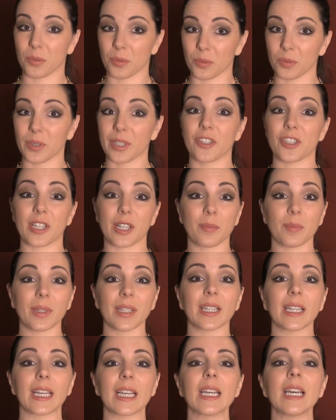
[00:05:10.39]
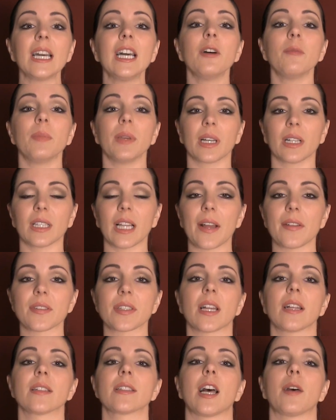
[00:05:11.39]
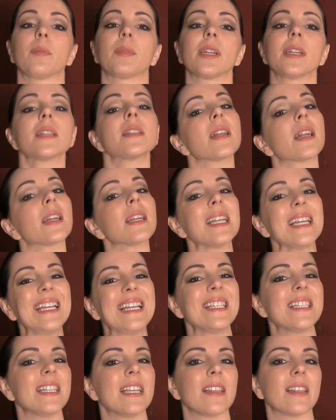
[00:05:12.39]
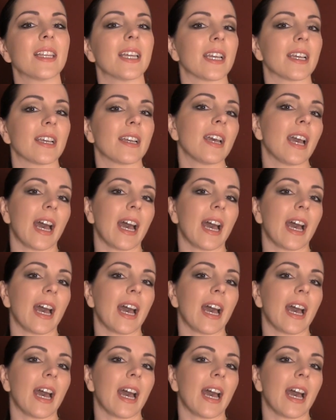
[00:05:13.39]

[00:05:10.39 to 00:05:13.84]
legitimately being a lifestyle dominant is not an easy thing,